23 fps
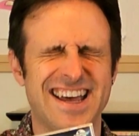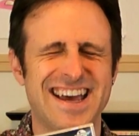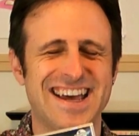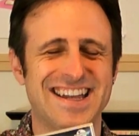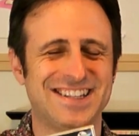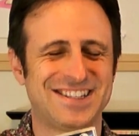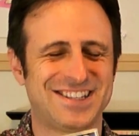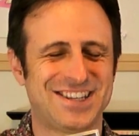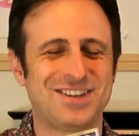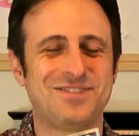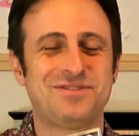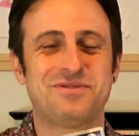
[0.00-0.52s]

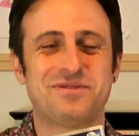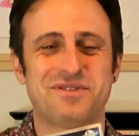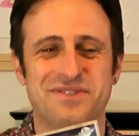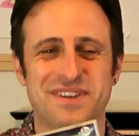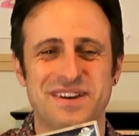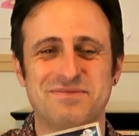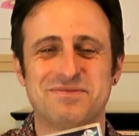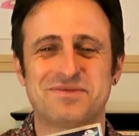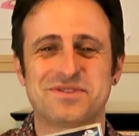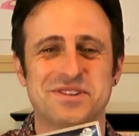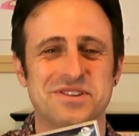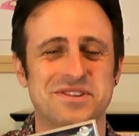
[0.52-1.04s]
And 2 of
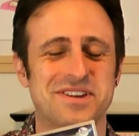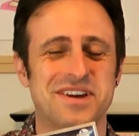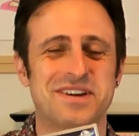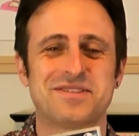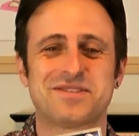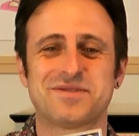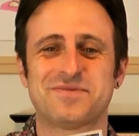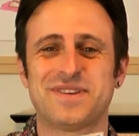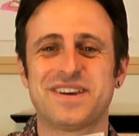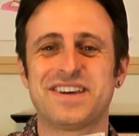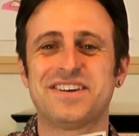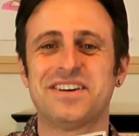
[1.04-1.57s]
them turned
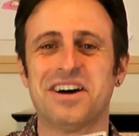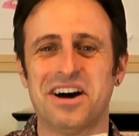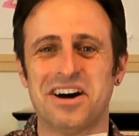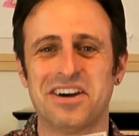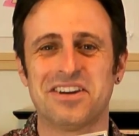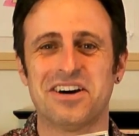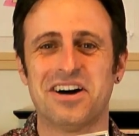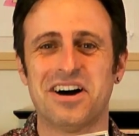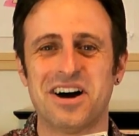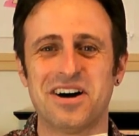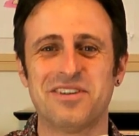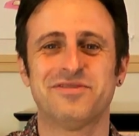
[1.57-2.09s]
out to be
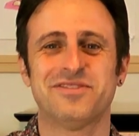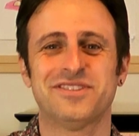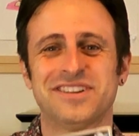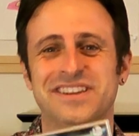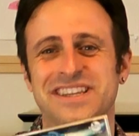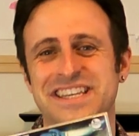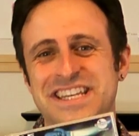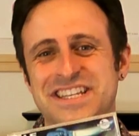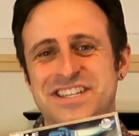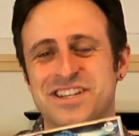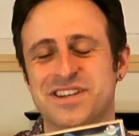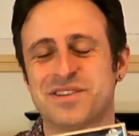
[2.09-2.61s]
god-awful.
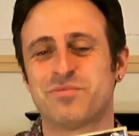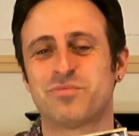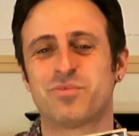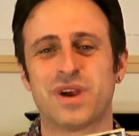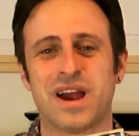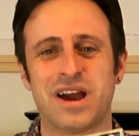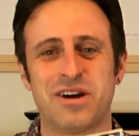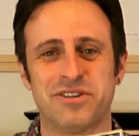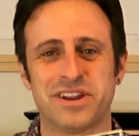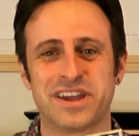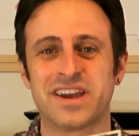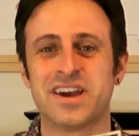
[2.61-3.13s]
Legion and
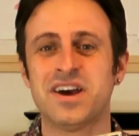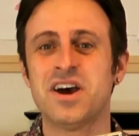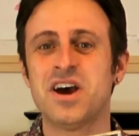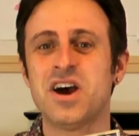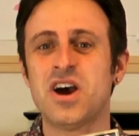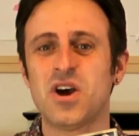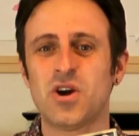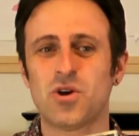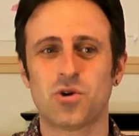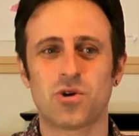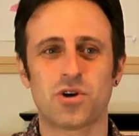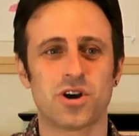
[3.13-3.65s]
Browning,
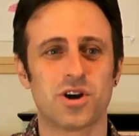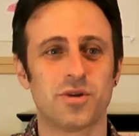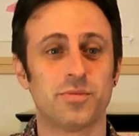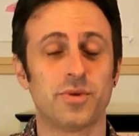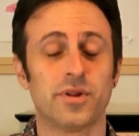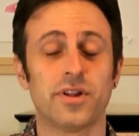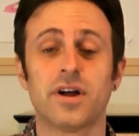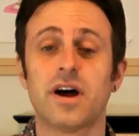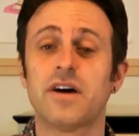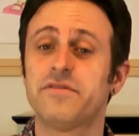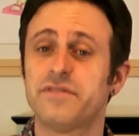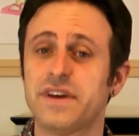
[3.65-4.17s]

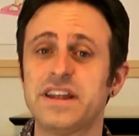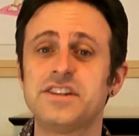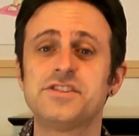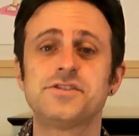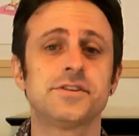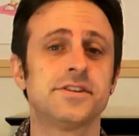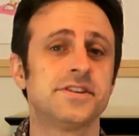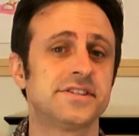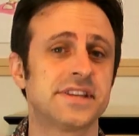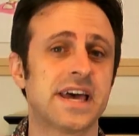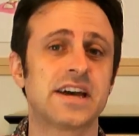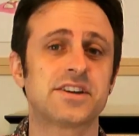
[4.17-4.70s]
horrible.
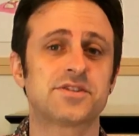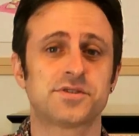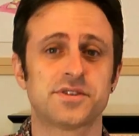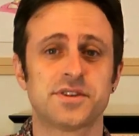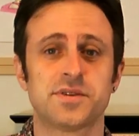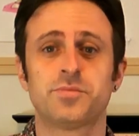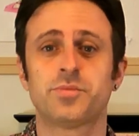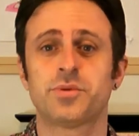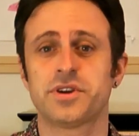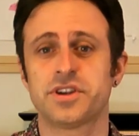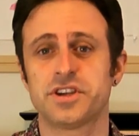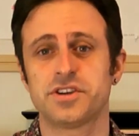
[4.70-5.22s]
Avenger is
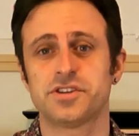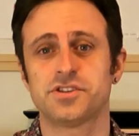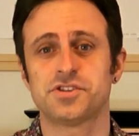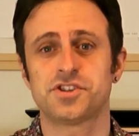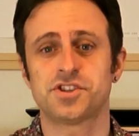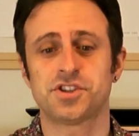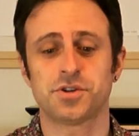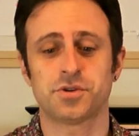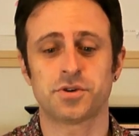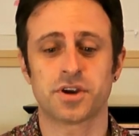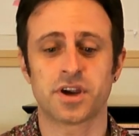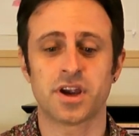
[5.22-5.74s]
actually a pretty good
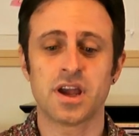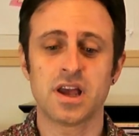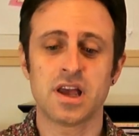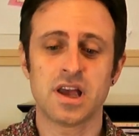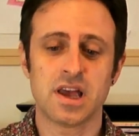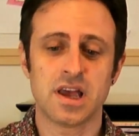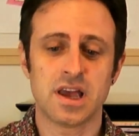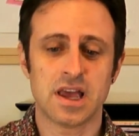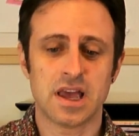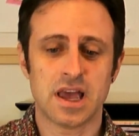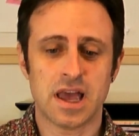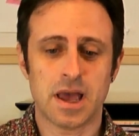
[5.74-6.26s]
shooter.
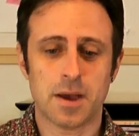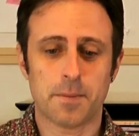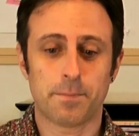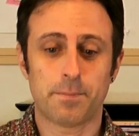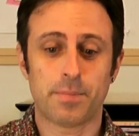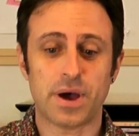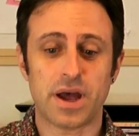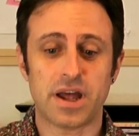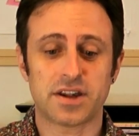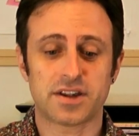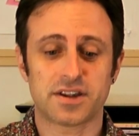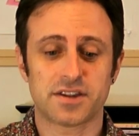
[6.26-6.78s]

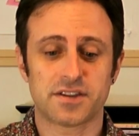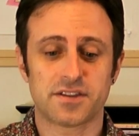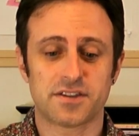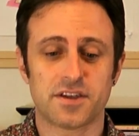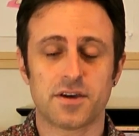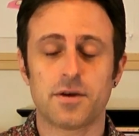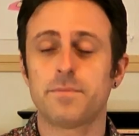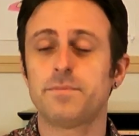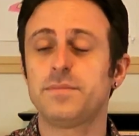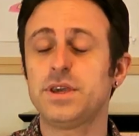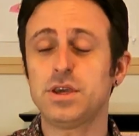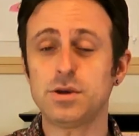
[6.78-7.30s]
But
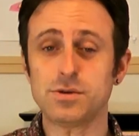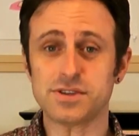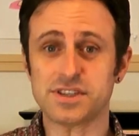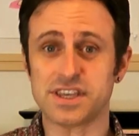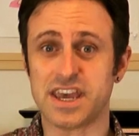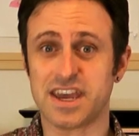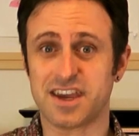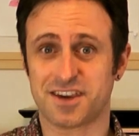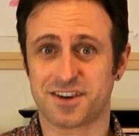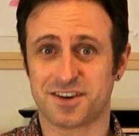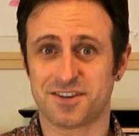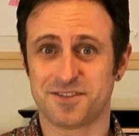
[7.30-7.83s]
the
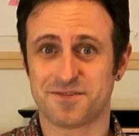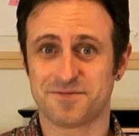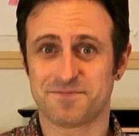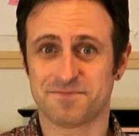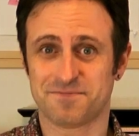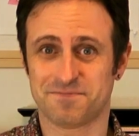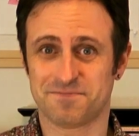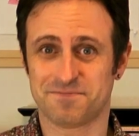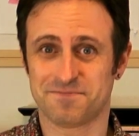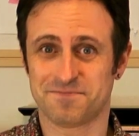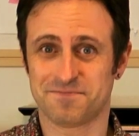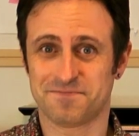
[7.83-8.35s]
music
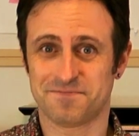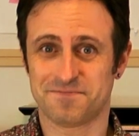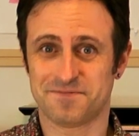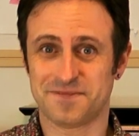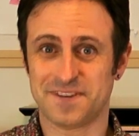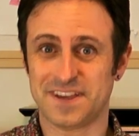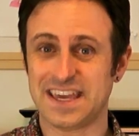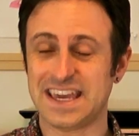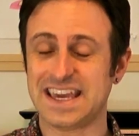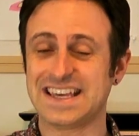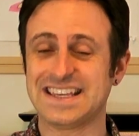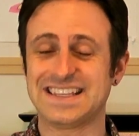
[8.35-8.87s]

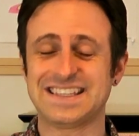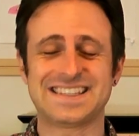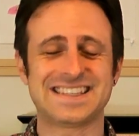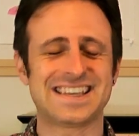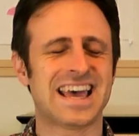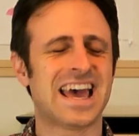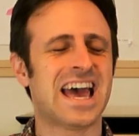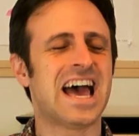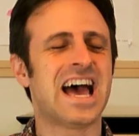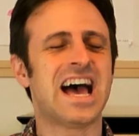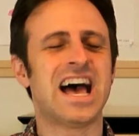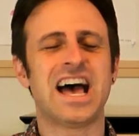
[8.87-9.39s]

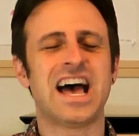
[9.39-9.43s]
is